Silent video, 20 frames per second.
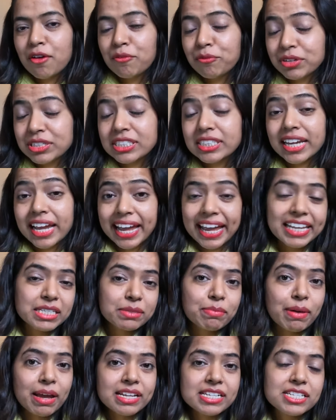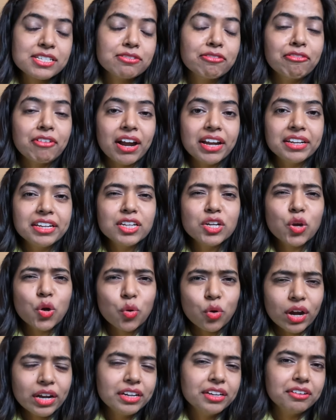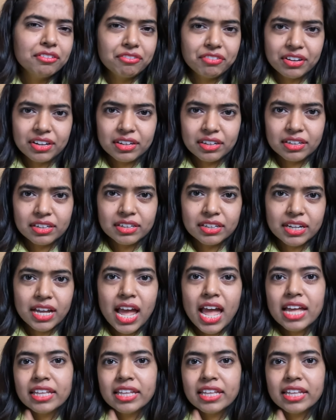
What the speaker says: which expats find it quite difficult.